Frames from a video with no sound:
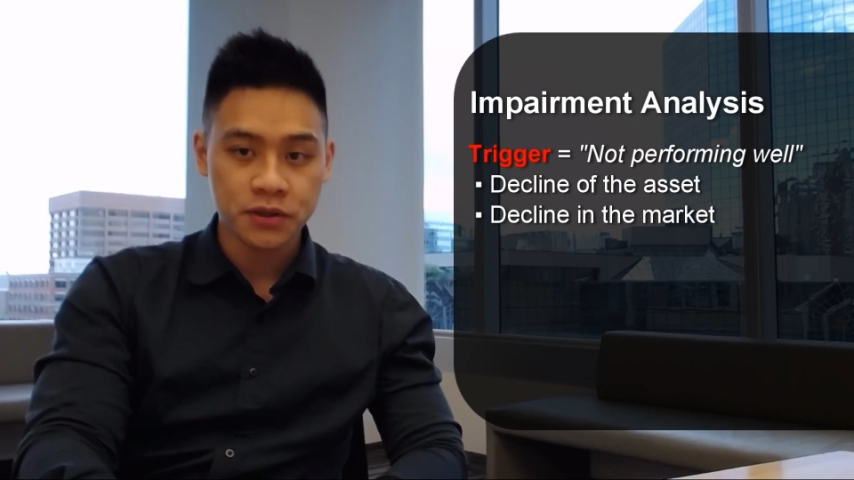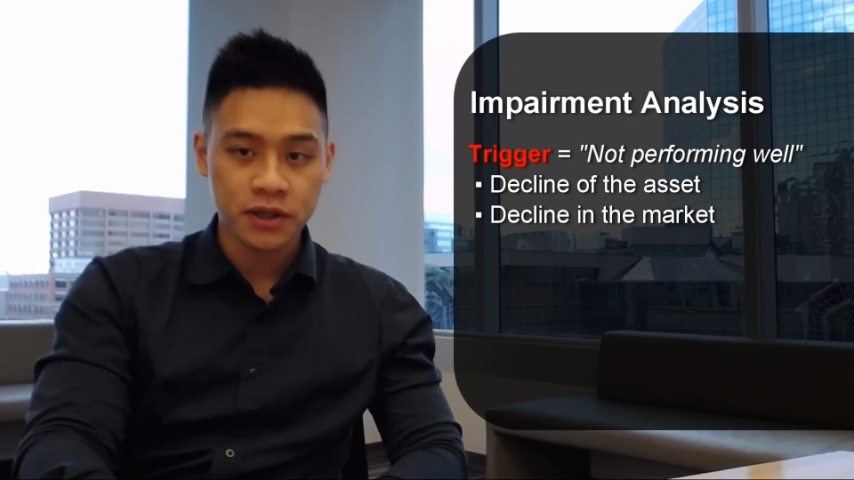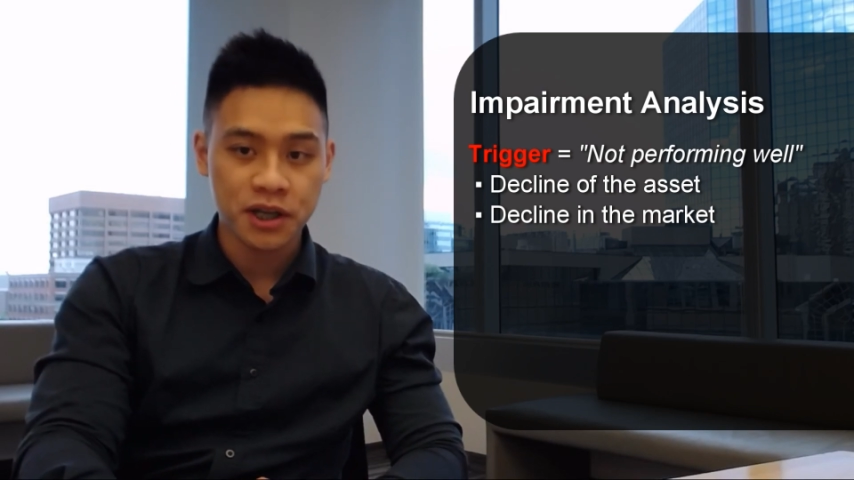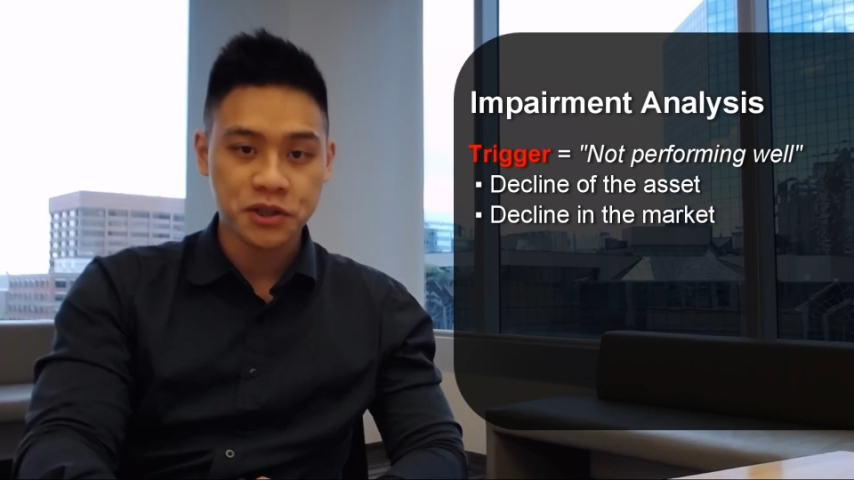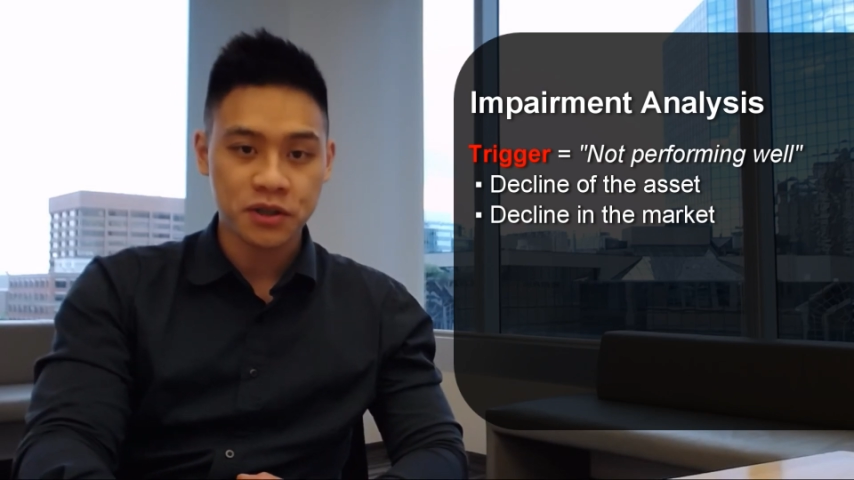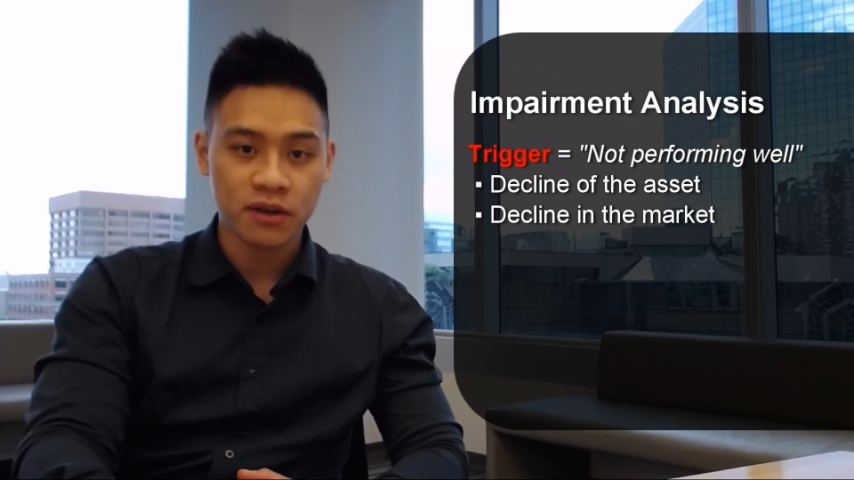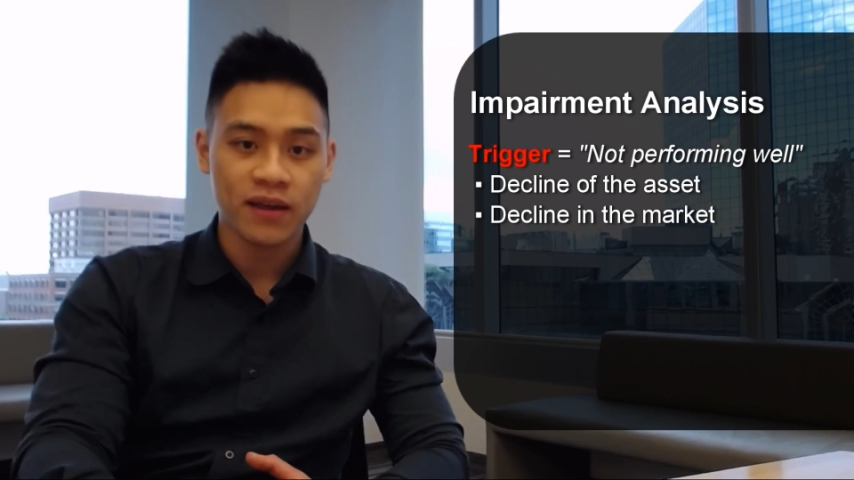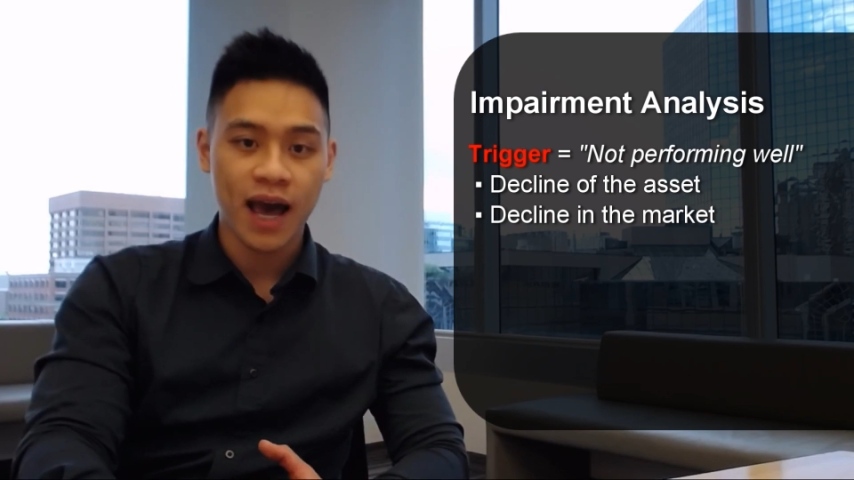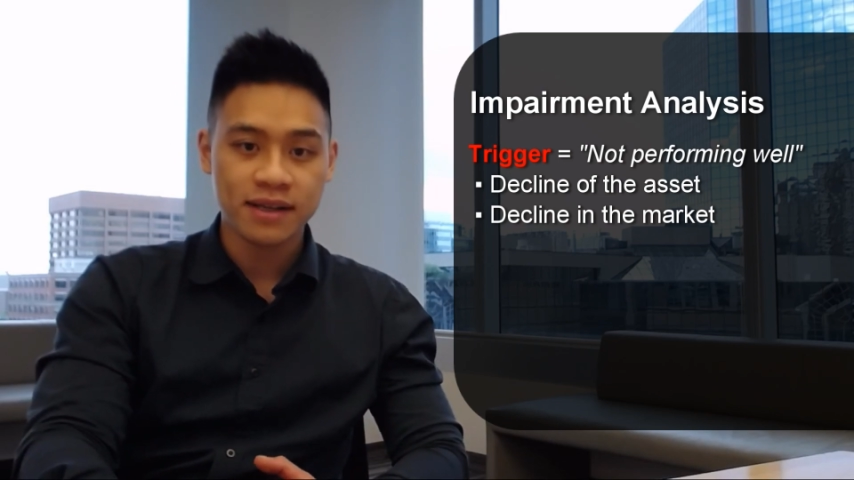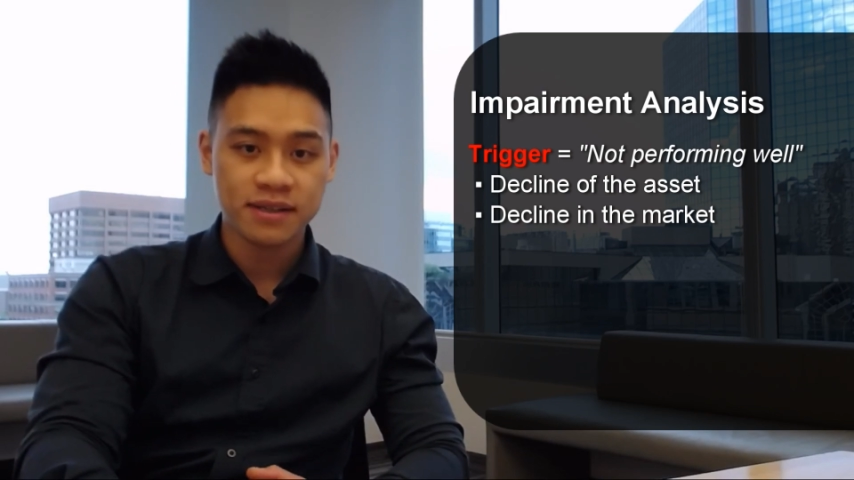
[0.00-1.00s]
condition of
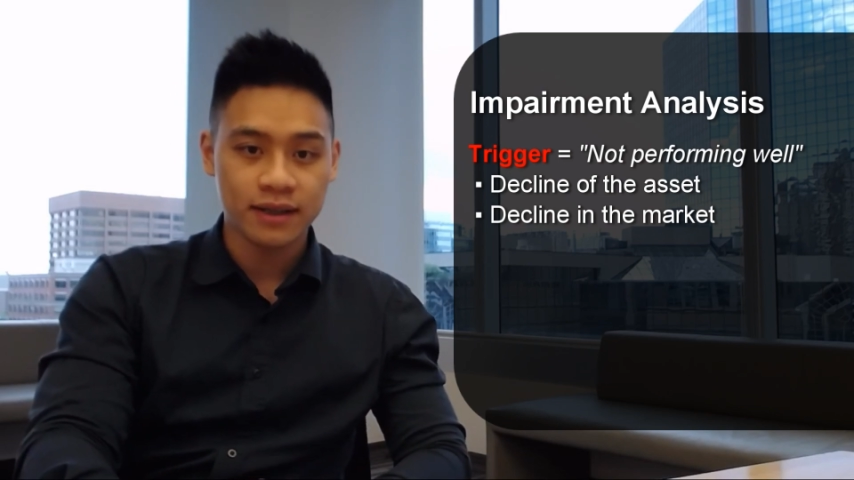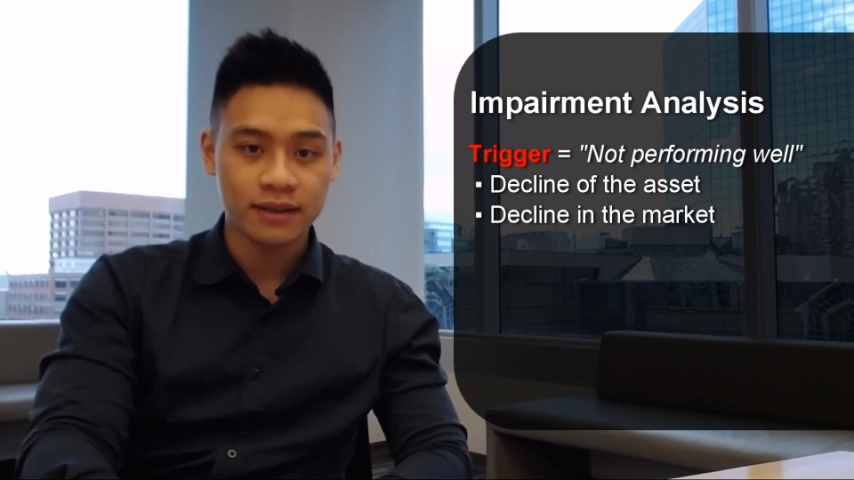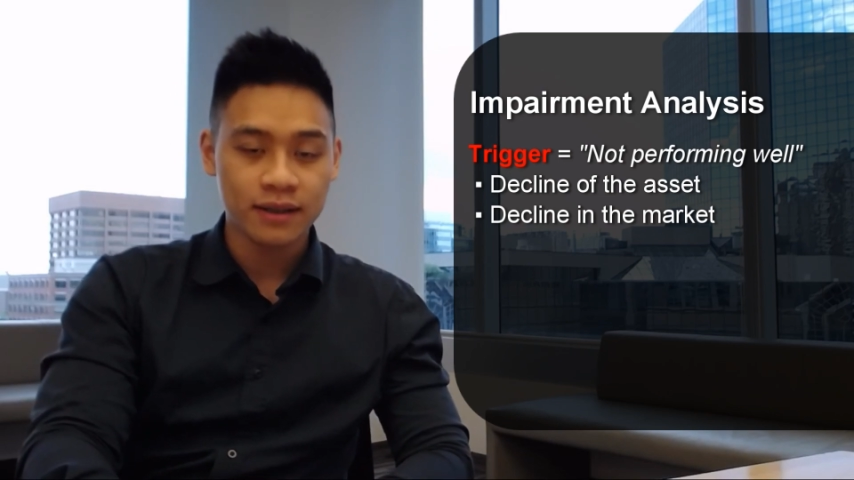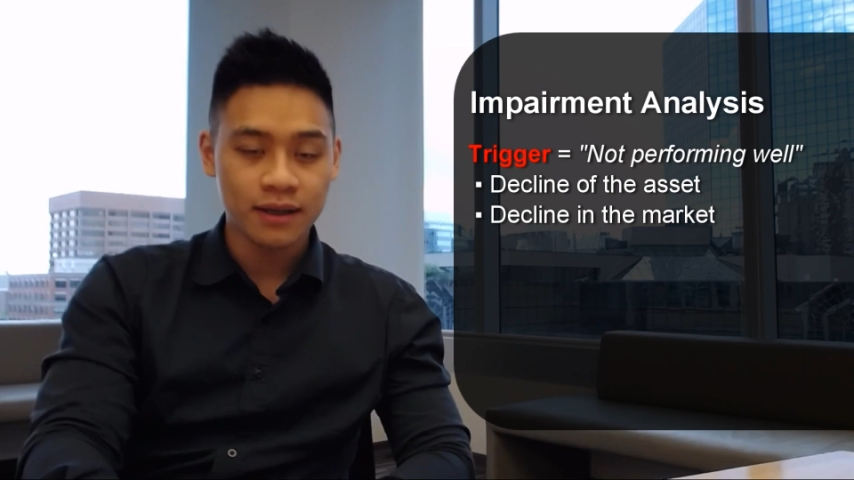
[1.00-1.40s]
the asset.